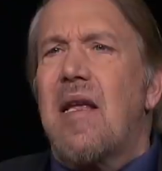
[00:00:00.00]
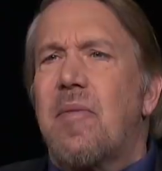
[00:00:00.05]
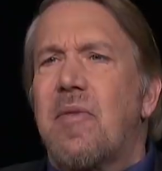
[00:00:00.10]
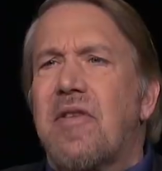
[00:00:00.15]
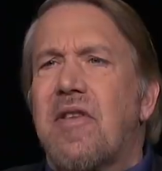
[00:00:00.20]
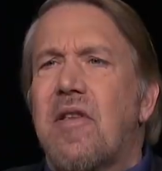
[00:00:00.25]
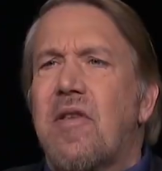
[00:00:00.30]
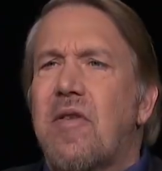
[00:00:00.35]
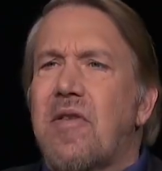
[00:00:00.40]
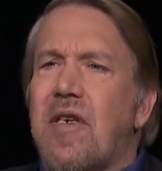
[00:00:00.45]
It
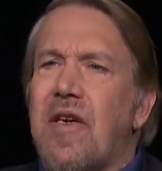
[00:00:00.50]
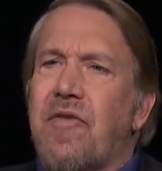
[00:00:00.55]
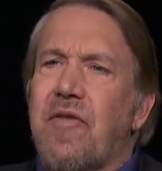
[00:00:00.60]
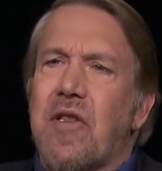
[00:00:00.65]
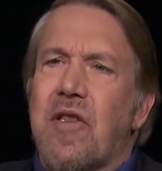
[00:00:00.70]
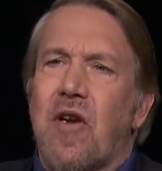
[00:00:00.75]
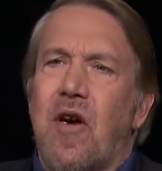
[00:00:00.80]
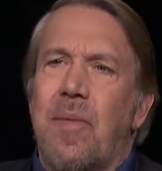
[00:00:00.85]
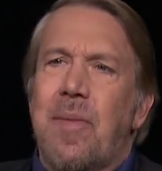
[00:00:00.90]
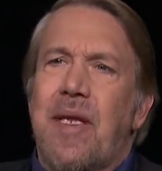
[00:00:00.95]
was a little
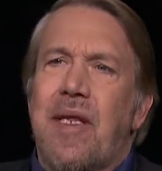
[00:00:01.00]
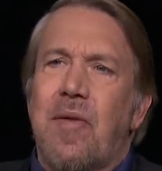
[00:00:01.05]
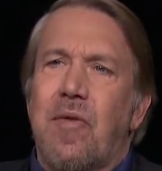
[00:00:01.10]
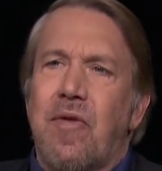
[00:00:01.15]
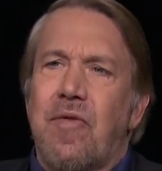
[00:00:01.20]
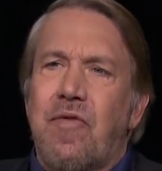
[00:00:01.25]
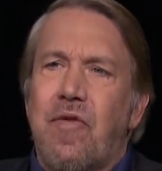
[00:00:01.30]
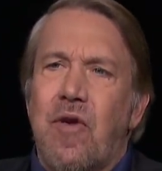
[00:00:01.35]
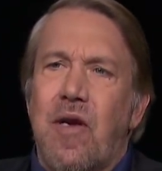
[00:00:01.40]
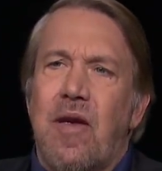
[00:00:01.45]
different, though. I mean, it
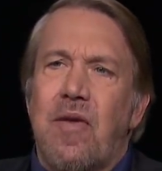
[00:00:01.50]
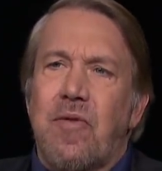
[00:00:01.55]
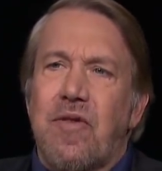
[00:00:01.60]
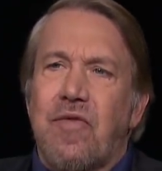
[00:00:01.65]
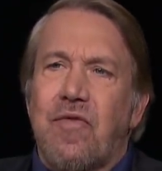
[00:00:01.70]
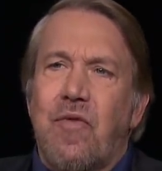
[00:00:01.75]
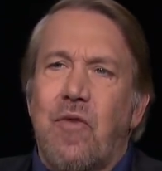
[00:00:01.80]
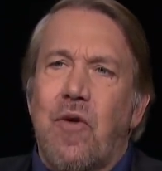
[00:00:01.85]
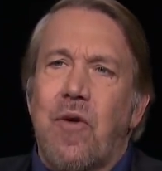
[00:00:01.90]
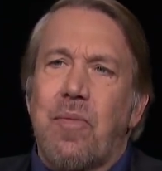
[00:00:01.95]
was
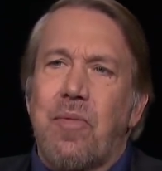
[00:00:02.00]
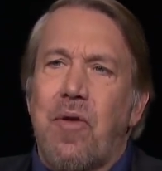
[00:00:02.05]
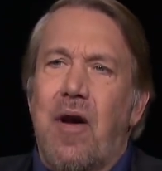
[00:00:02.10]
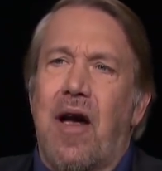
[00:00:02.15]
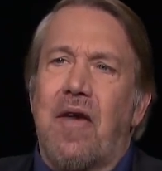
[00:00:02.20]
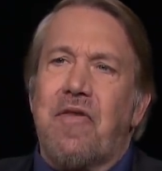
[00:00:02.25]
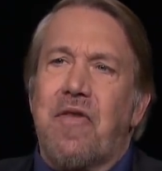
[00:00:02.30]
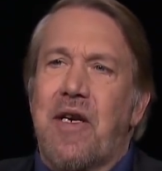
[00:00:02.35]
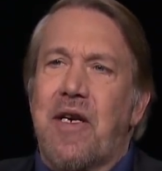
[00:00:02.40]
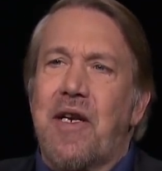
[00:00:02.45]

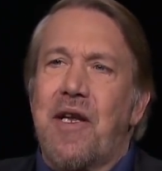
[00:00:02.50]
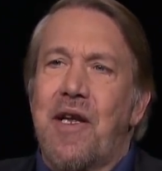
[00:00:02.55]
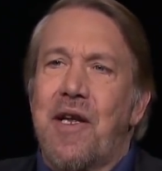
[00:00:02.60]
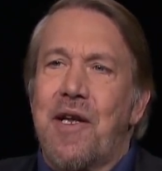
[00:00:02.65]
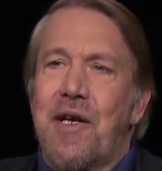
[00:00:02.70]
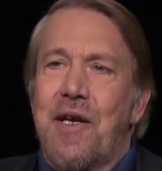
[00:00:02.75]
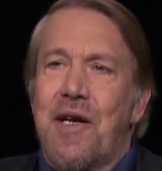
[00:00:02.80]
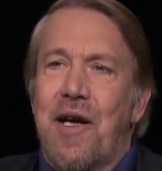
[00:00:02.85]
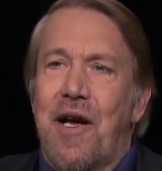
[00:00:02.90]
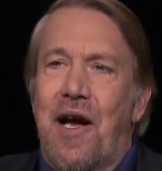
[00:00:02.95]
for-profit
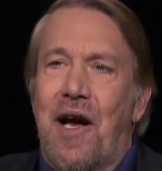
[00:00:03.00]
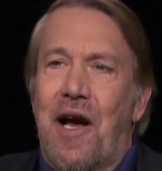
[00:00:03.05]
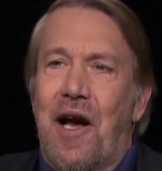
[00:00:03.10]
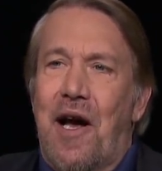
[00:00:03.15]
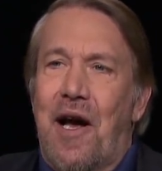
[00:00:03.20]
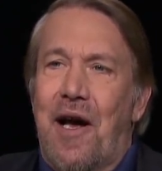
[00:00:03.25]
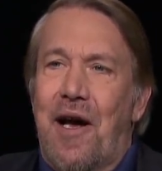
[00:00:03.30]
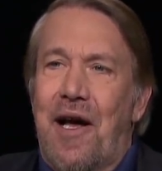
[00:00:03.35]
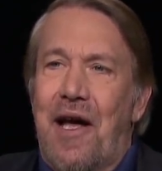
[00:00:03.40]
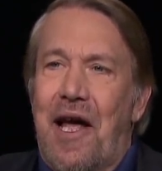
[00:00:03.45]

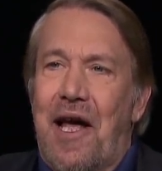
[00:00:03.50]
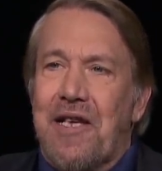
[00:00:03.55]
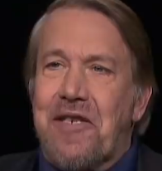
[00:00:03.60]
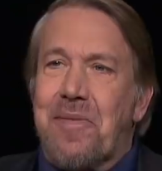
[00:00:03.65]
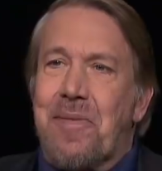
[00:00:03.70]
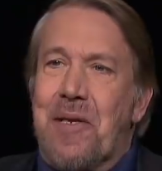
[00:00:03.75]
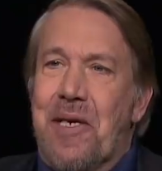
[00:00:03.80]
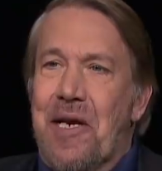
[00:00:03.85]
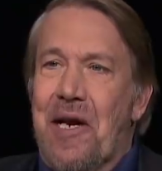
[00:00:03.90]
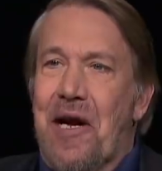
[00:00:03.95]

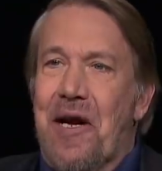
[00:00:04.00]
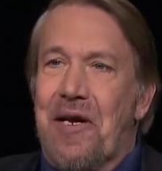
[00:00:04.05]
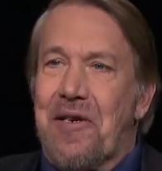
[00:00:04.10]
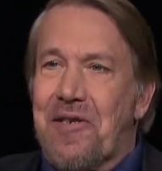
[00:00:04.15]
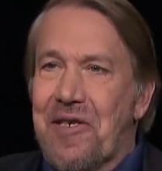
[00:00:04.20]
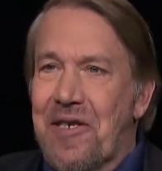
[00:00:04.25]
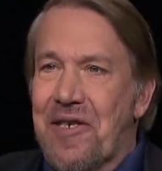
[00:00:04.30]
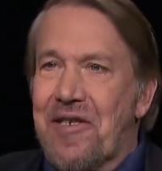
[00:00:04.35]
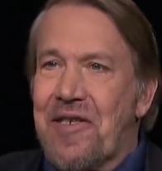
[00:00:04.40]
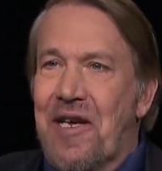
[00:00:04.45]
espionage,
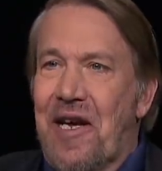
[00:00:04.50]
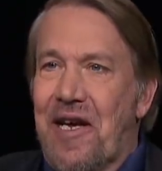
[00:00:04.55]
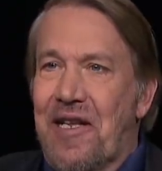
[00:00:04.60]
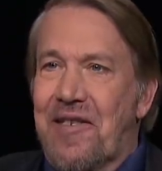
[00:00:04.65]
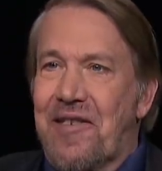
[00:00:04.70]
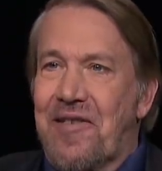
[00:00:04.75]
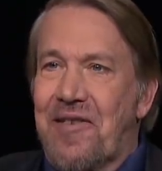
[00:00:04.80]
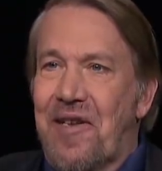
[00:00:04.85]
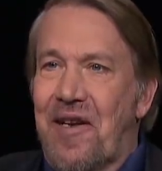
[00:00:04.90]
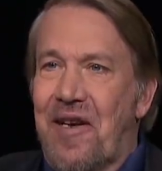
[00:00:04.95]
in a
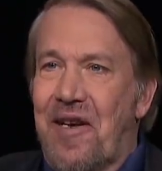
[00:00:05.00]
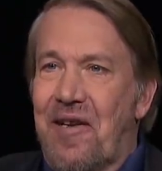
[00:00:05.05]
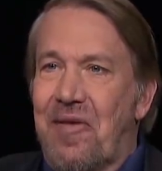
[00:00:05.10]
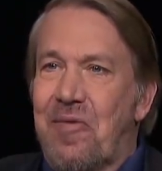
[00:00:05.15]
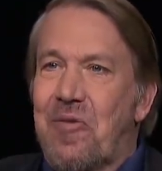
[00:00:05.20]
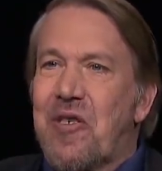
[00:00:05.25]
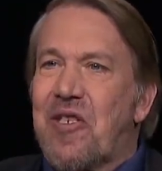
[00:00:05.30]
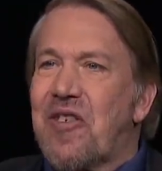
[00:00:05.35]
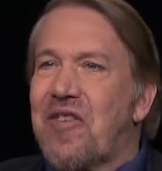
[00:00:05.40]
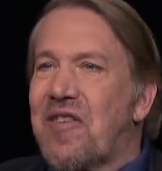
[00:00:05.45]
sense, mm-hmm.
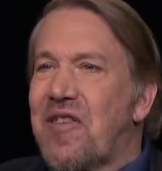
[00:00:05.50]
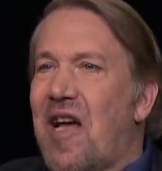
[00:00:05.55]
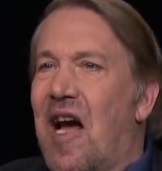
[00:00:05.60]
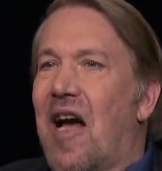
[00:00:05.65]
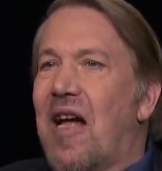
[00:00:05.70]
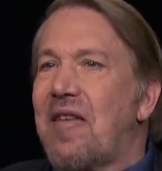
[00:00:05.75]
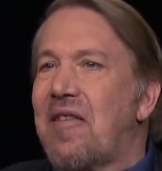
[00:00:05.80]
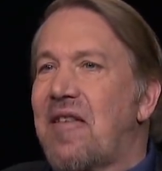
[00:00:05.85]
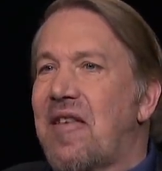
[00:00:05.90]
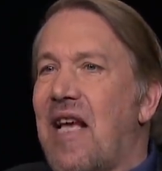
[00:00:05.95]
Which is
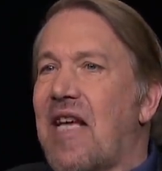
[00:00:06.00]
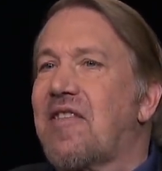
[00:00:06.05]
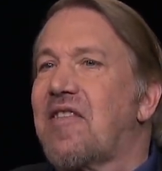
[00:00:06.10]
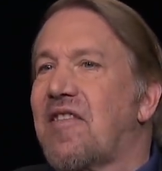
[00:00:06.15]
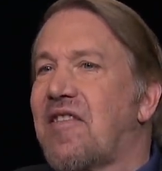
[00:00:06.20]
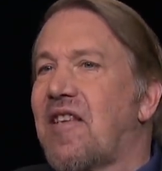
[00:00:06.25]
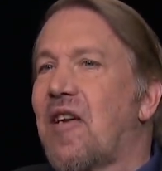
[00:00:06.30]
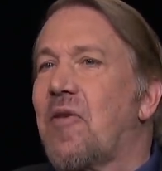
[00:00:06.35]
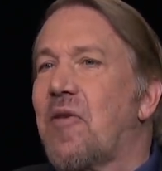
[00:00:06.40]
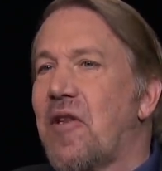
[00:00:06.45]
not
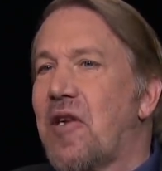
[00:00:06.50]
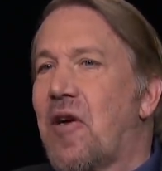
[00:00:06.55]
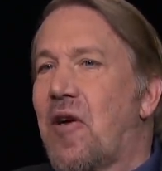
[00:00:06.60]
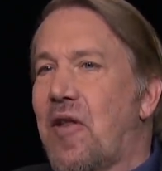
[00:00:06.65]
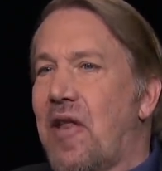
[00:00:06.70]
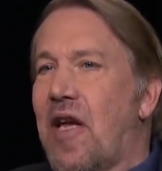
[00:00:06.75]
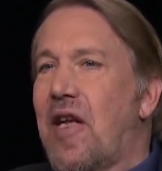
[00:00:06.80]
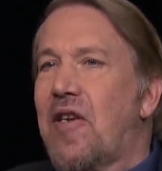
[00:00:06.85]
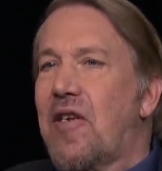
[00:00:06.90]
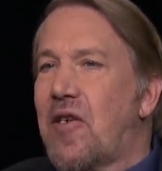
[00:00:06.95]
necessarily
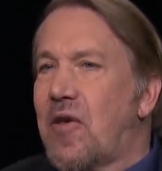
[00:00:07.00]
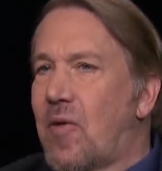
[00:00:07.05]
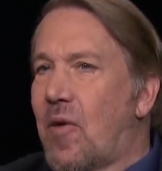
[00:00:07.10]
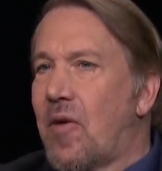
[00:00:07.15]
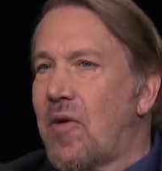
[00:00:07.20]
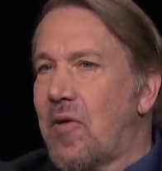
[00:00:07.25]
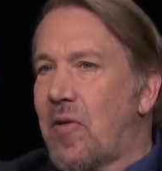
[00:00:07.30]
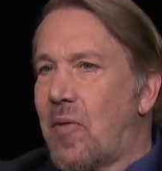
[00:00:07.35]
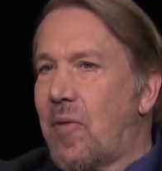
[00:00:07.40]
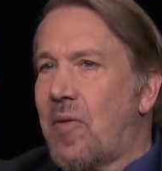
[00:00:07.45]
all that new,
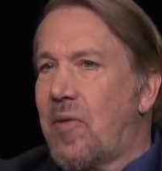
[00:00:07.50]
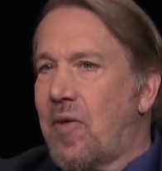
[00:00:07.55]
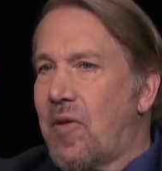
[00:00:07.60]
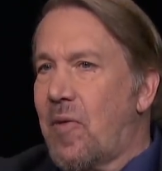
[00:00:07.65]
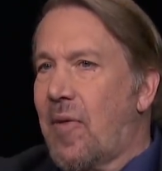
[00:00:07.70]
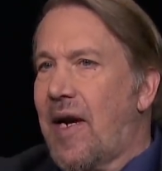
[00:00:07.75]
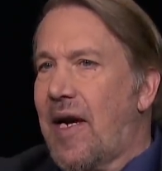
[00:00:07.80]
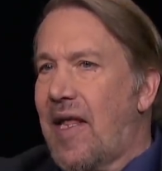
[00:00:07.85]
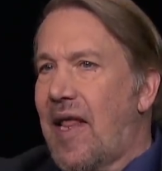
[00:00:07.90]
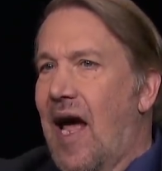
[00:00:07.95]
although the
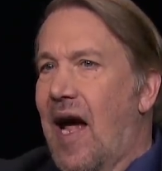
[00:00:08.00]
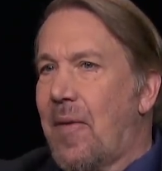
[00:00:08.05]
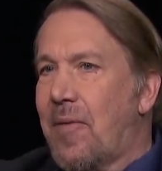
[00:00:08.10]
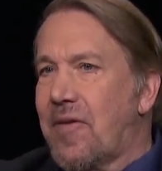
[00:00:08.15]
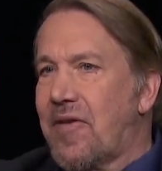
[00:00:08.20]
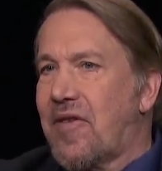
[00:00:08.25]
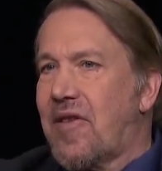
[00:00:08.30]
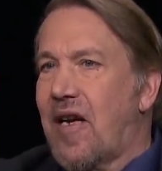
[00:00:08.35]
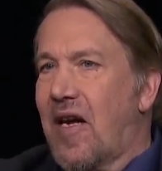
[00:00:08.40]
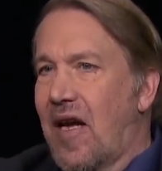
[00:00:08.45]
way that
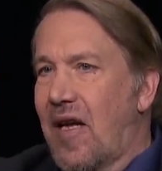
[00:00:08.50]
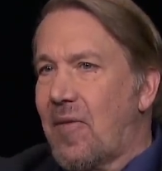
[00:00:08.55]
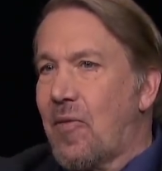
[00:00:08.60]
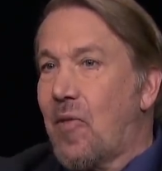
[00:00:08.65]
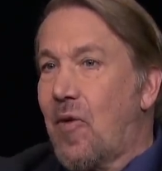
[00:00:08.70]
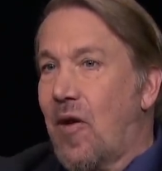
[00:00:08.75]
was done